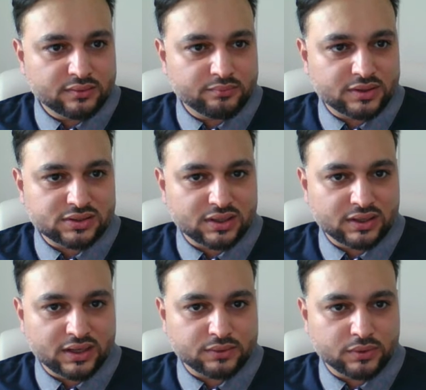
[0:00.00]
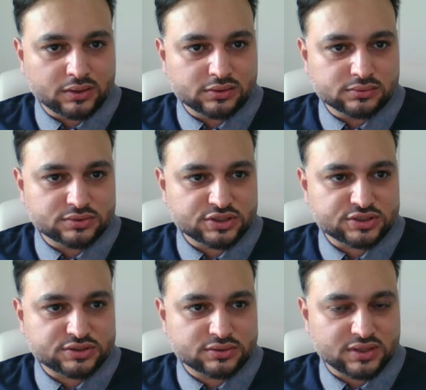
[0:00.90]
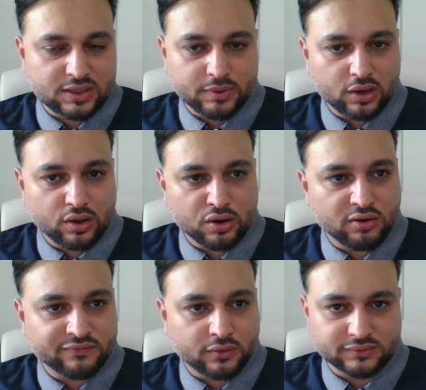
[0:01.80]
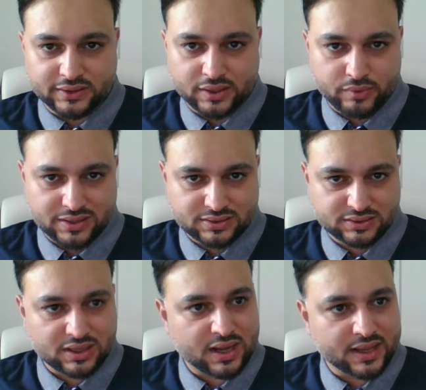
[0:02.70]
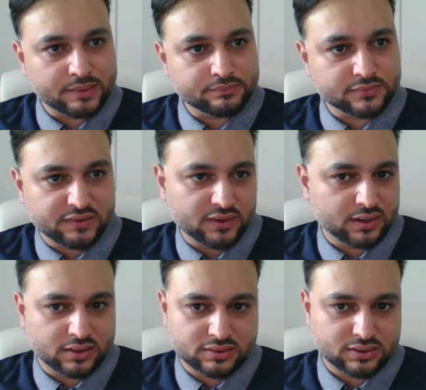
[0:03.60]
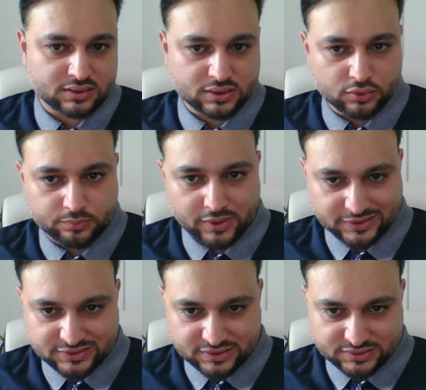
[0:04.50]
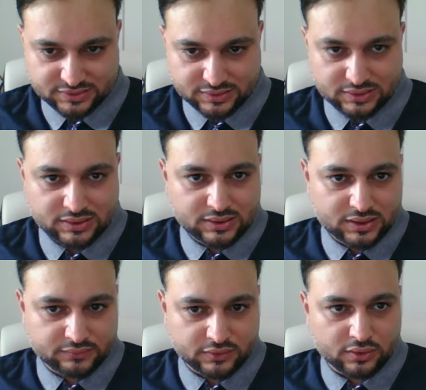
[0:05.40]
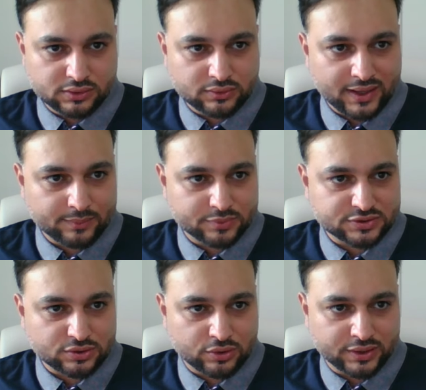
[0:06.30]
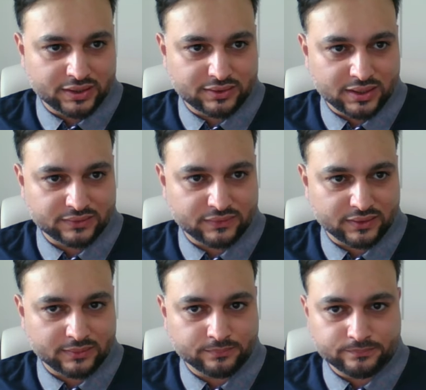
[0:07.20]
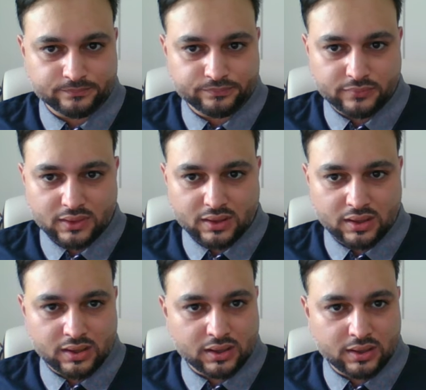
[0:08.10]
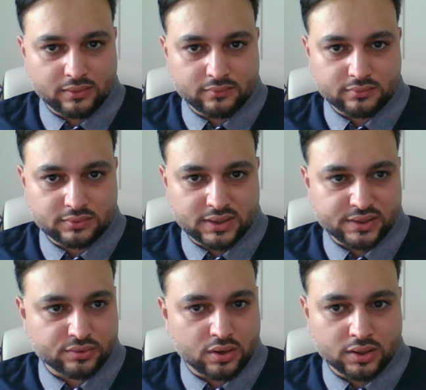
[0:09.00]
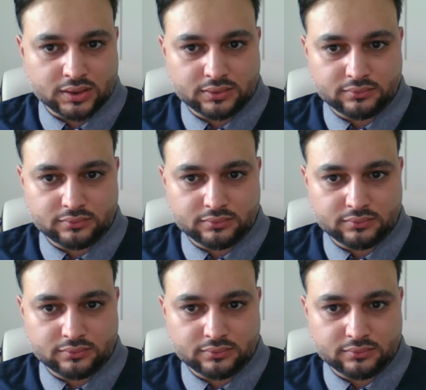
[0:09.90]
Basically, it will just keep a log of all the requests that I am giving. It's a good practice. It will also help us audit anything later on.